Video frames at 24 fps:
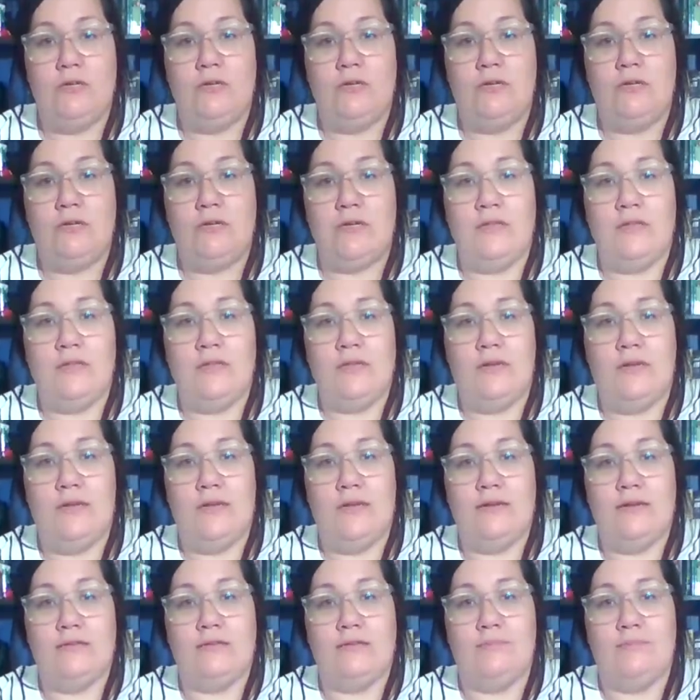Look at that.
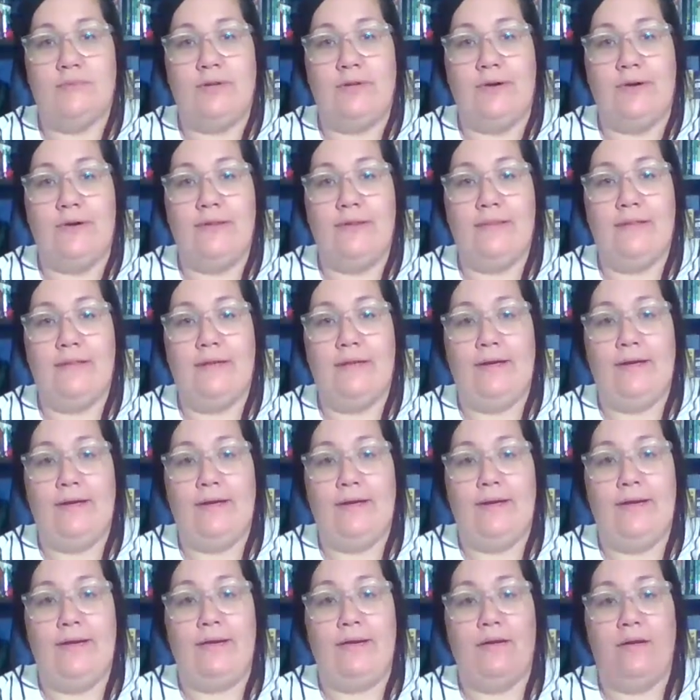There's some dirt in
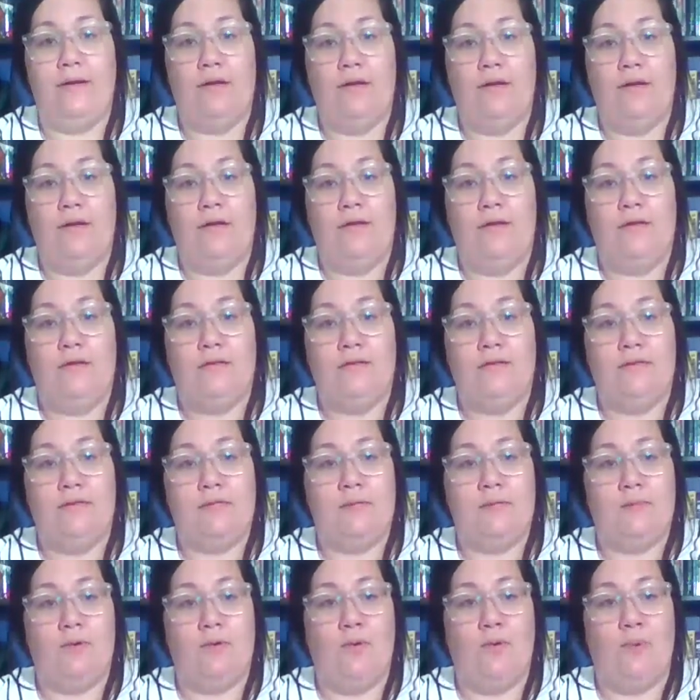there,
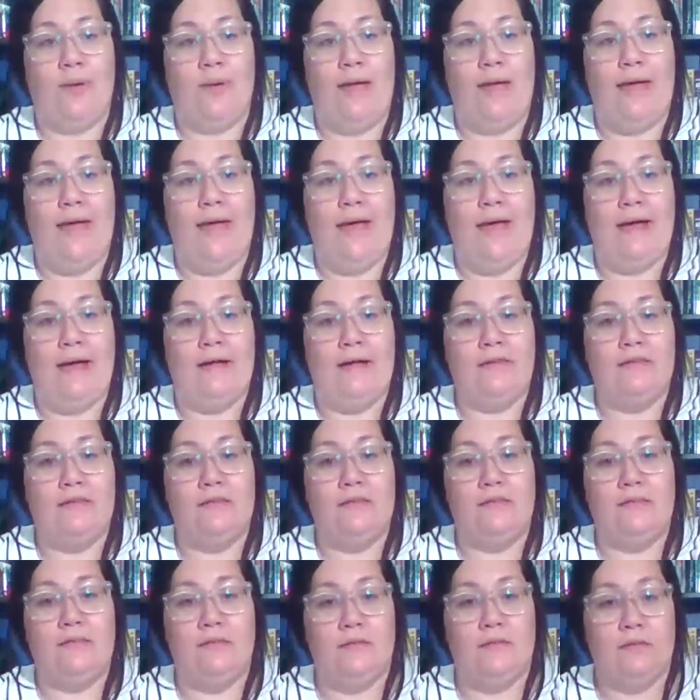some
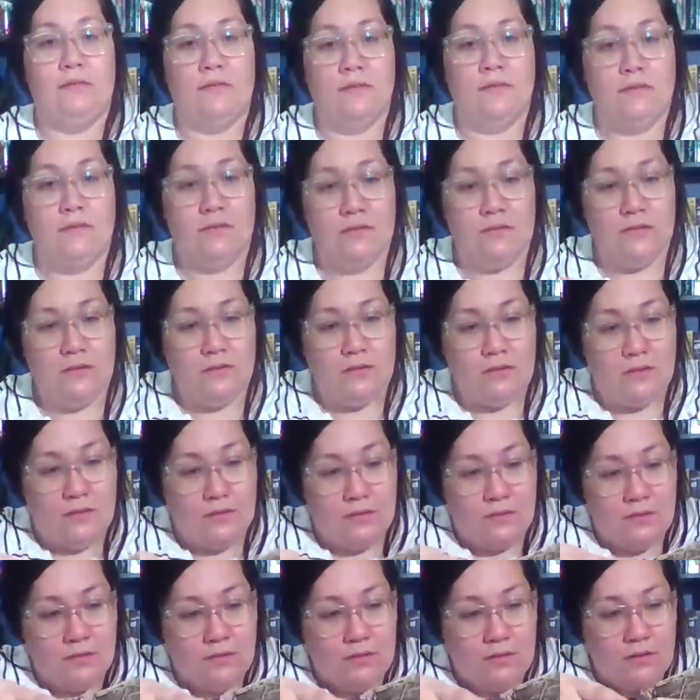grass,
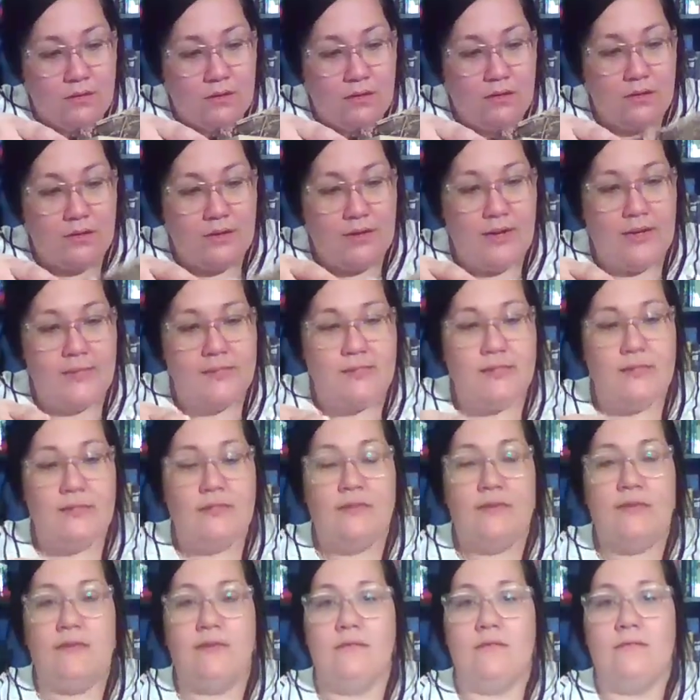all kinds of
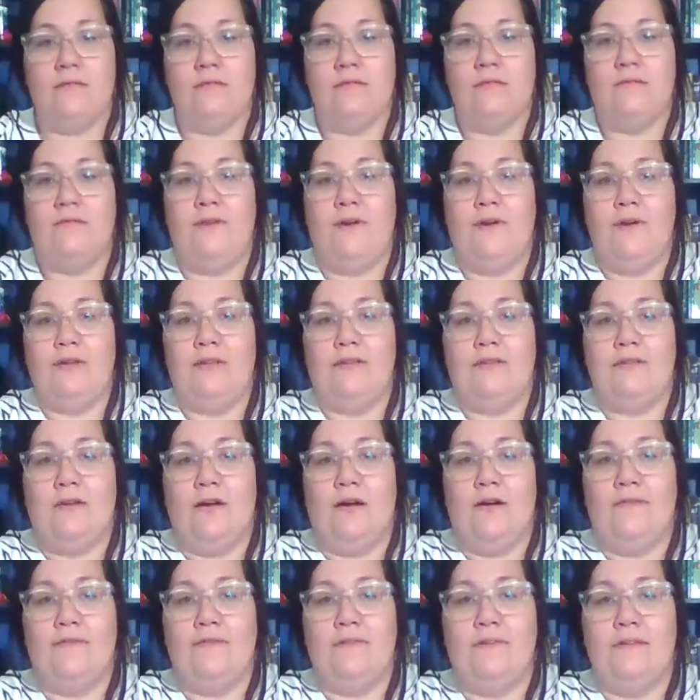things. Look very
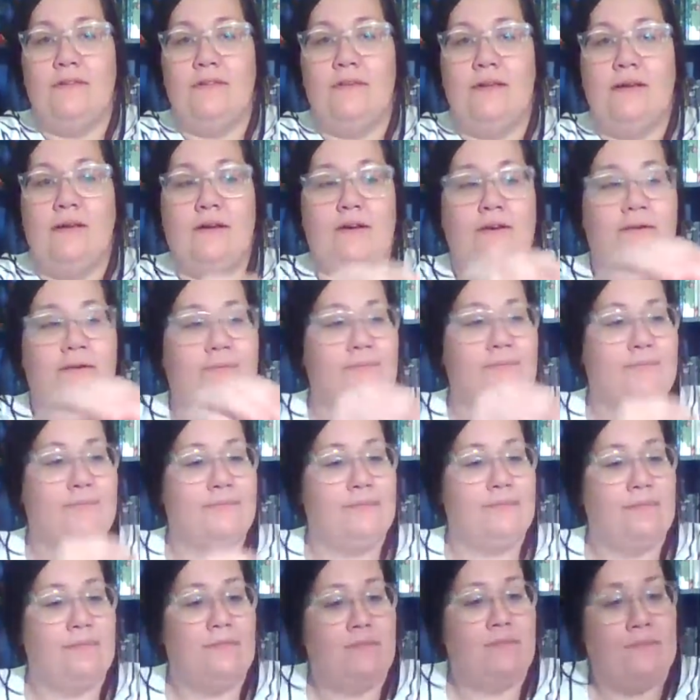soft in there.
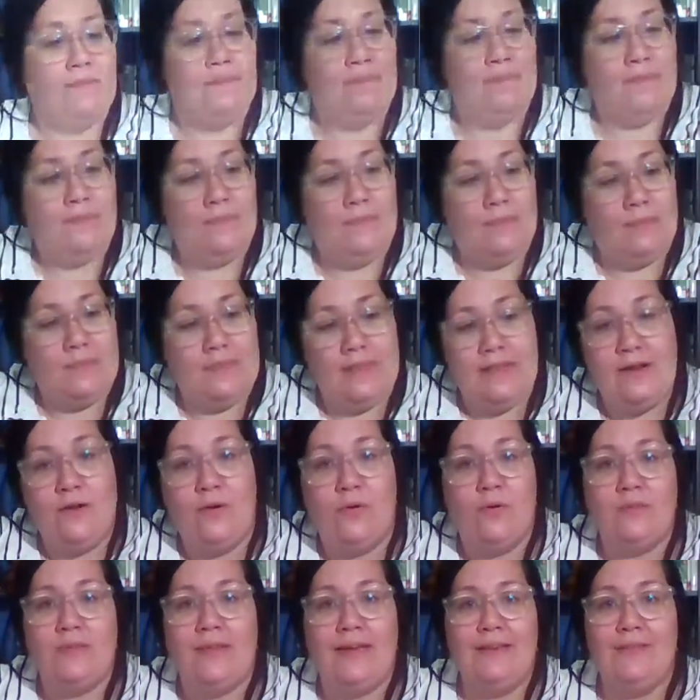They
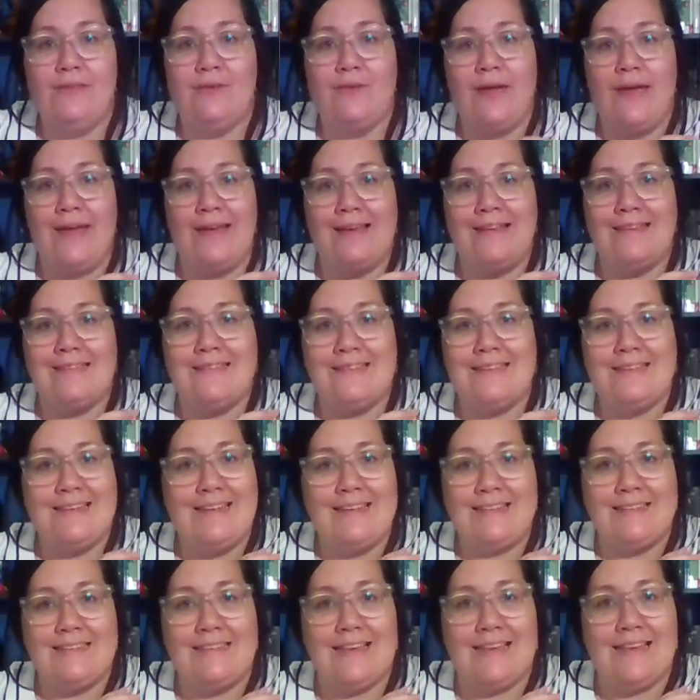don't lay their eggs in
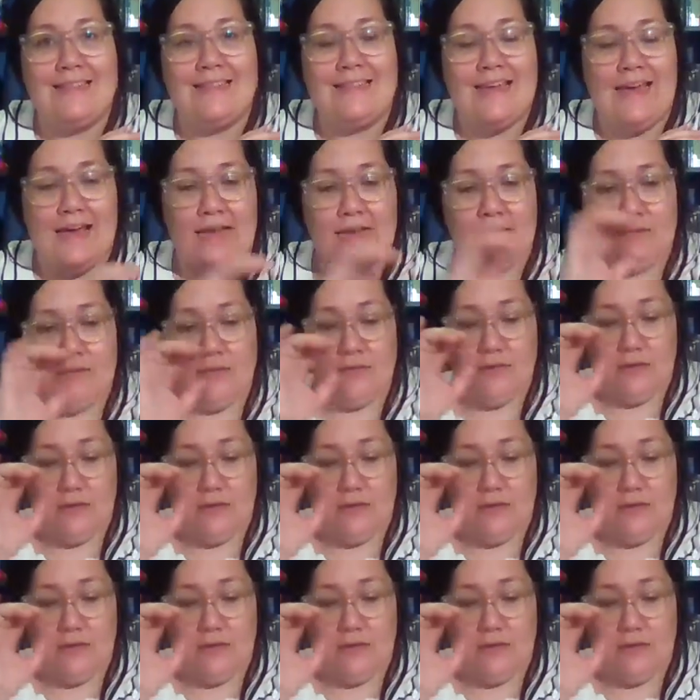nests like that.